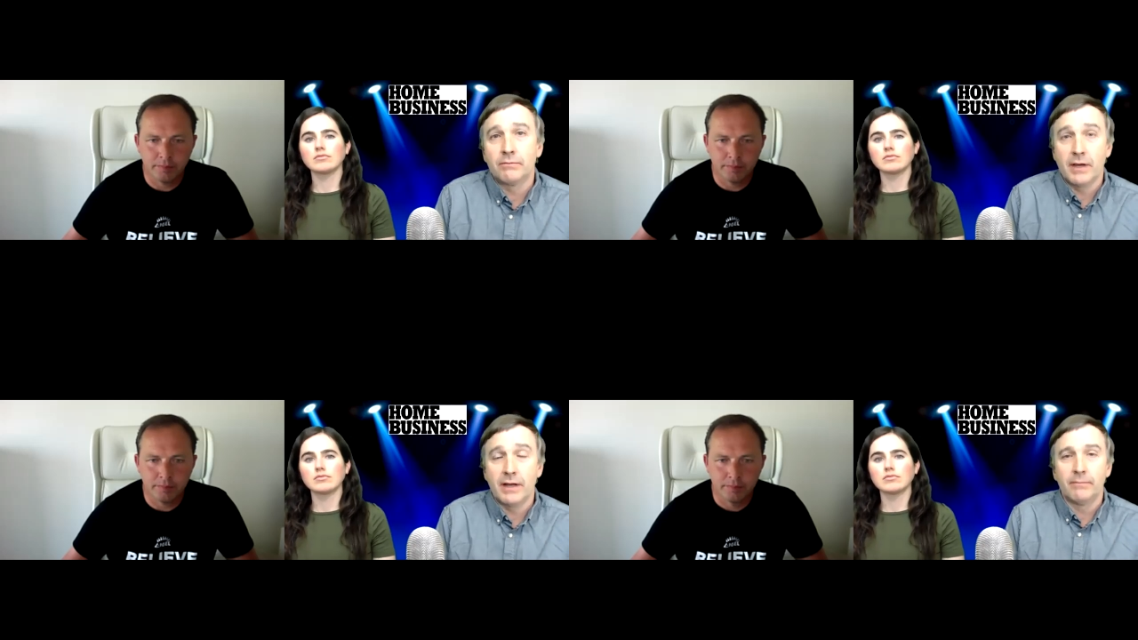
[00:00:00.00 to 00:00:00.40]

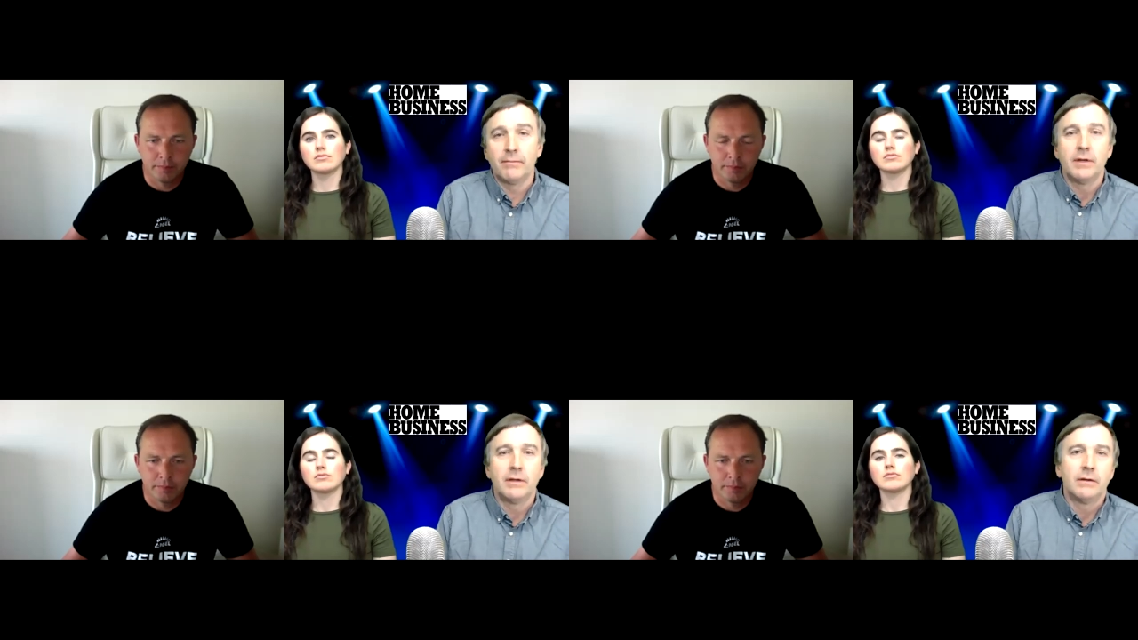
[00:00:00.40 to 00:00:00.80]
Speaker 1: kind of
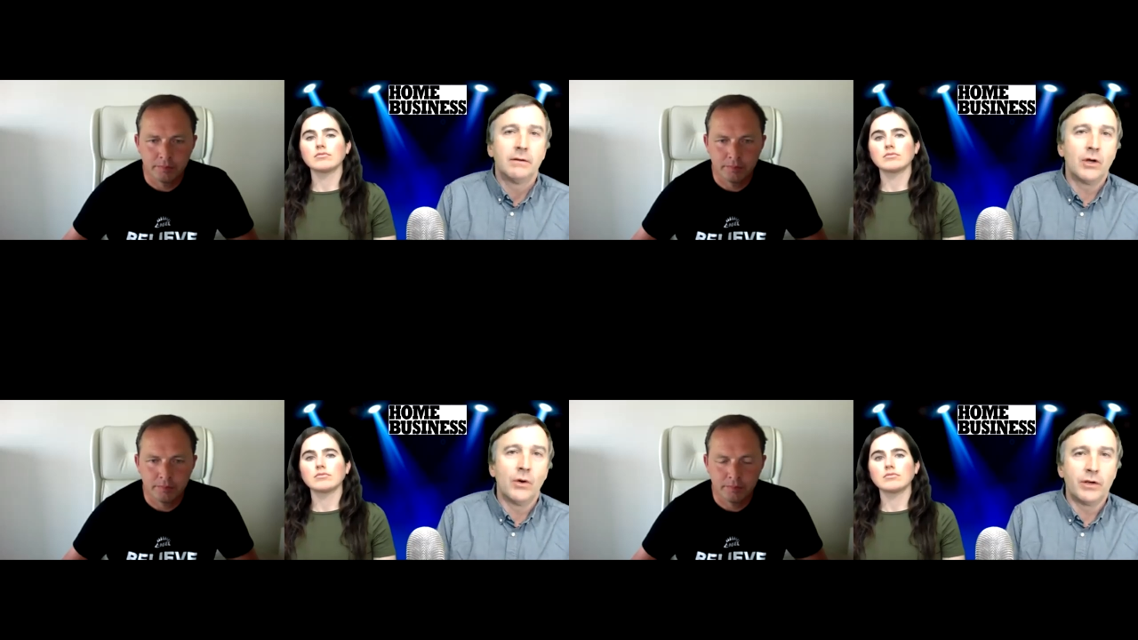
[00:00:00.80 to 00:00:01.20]

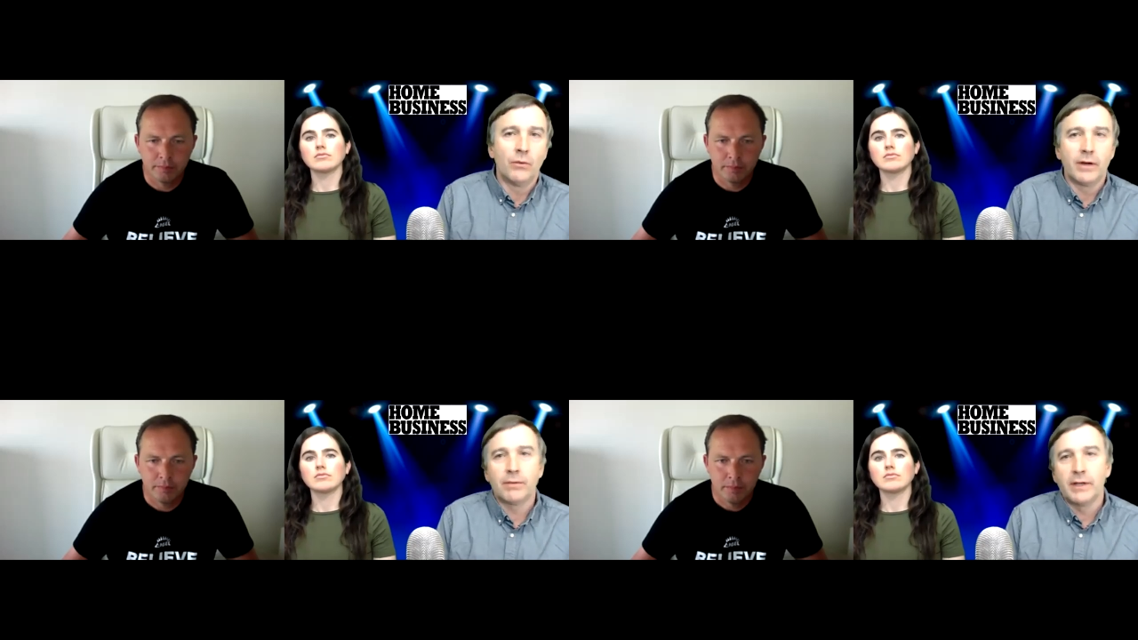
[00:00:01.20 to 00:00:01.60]
going to I
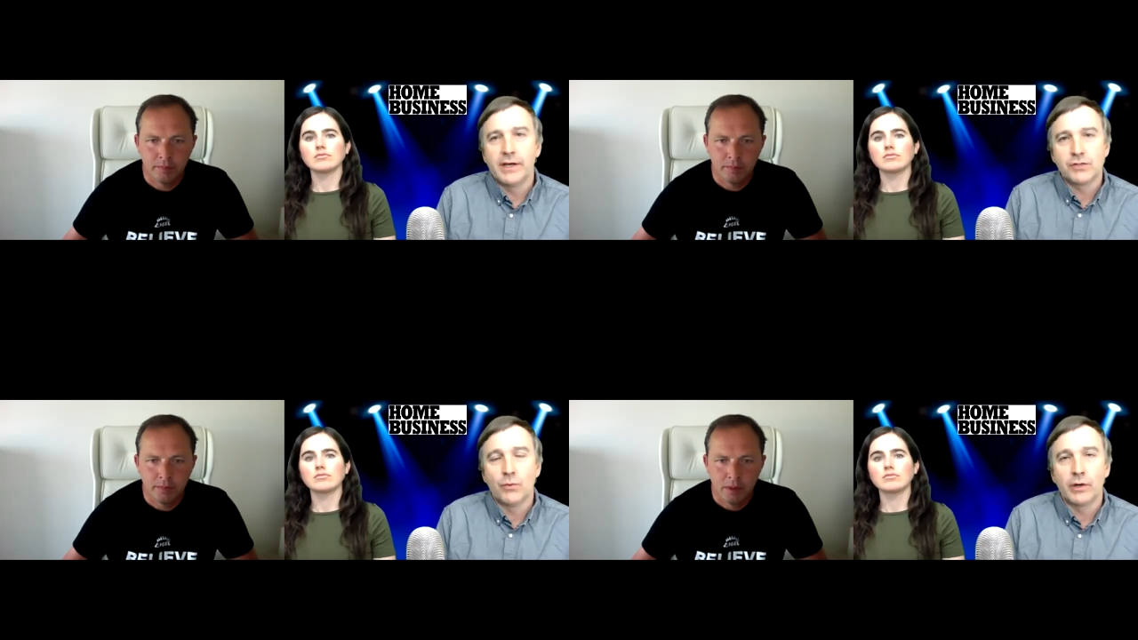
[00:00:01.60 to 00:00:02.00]
one do.
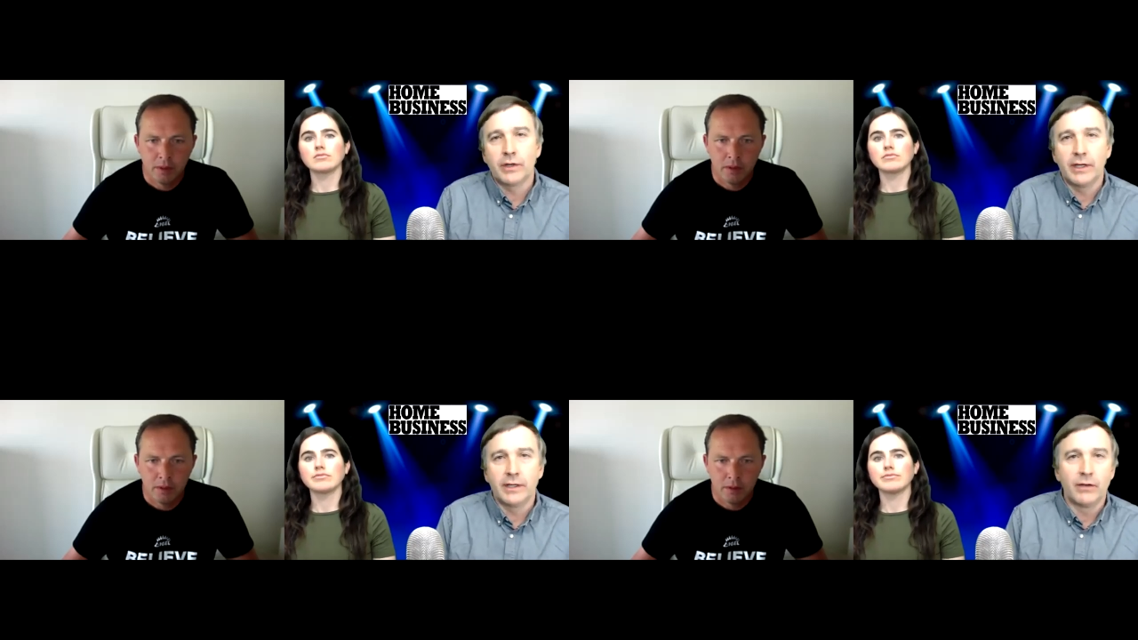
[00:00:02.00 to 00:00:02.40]
place,
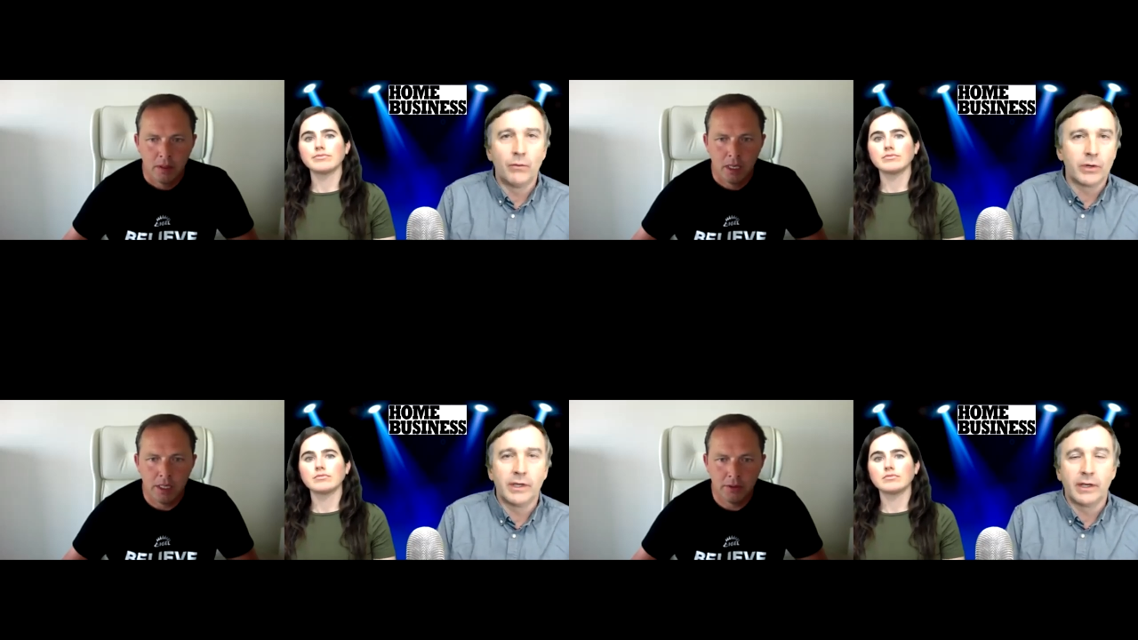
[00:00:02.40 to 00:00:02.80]
working, and then
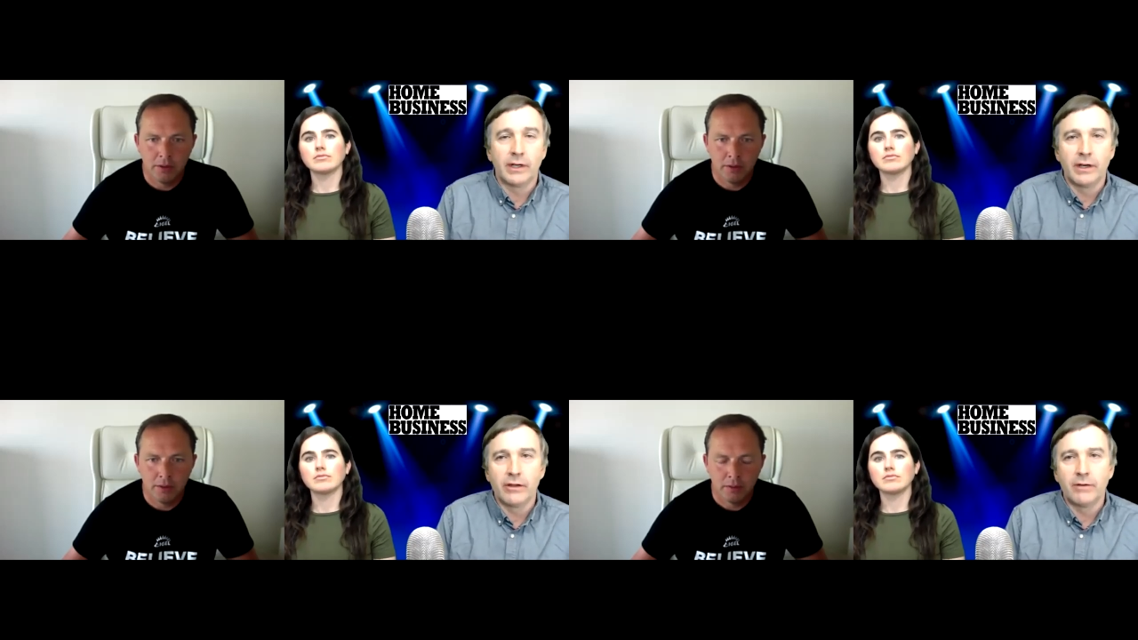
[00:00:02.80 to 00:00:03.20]
working at
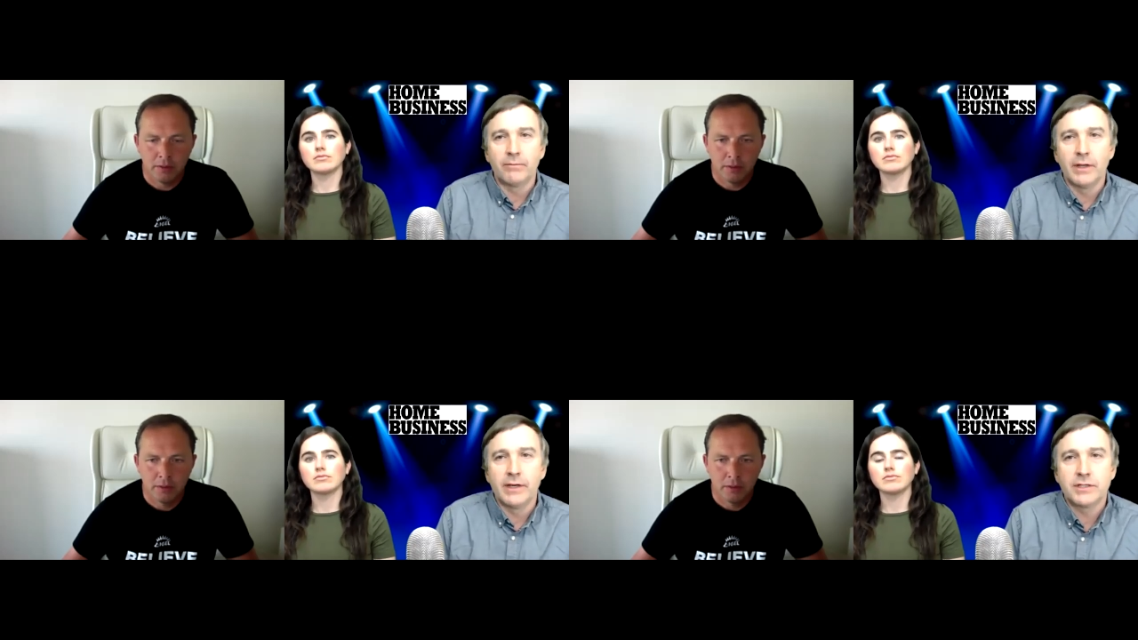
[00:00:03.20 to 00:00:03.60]
another
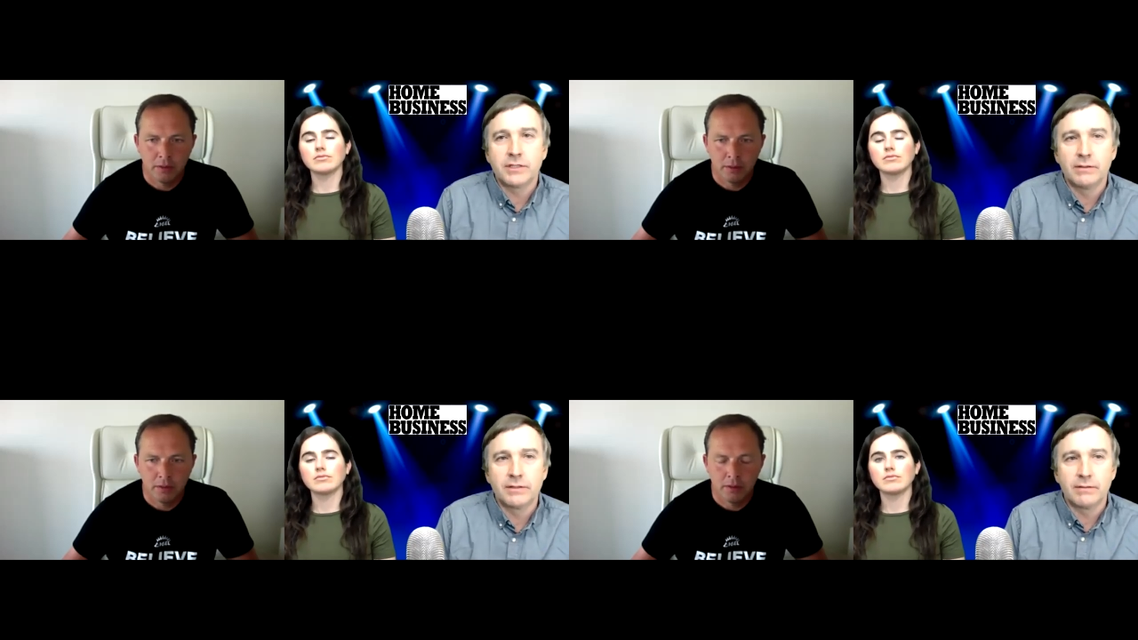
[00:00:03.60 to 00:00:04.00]
place
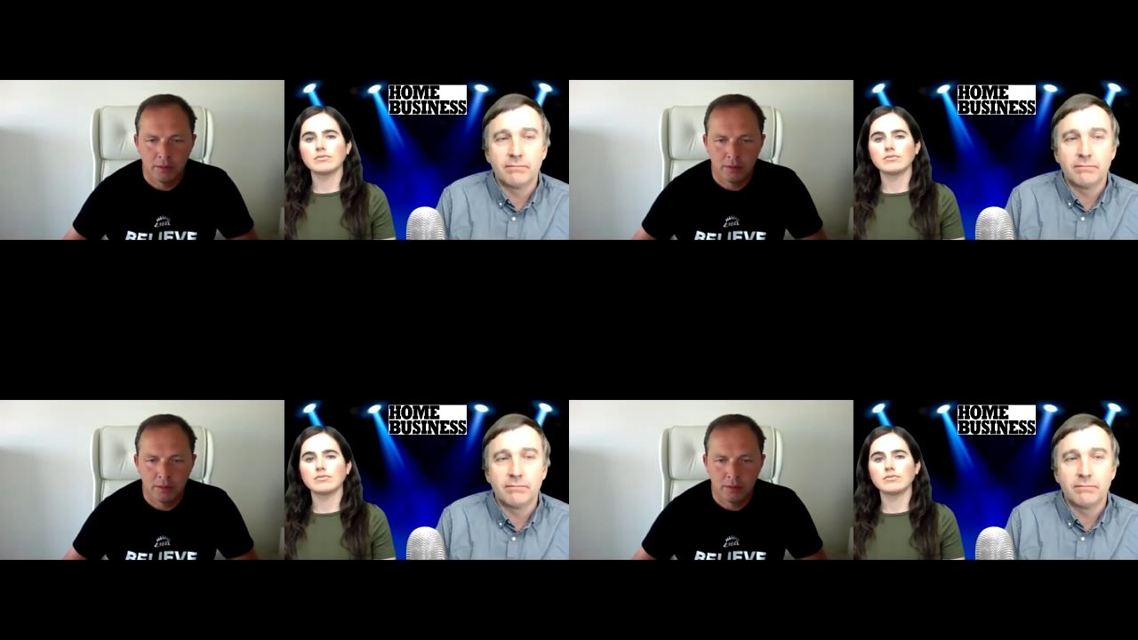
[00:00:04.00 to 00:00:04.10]
is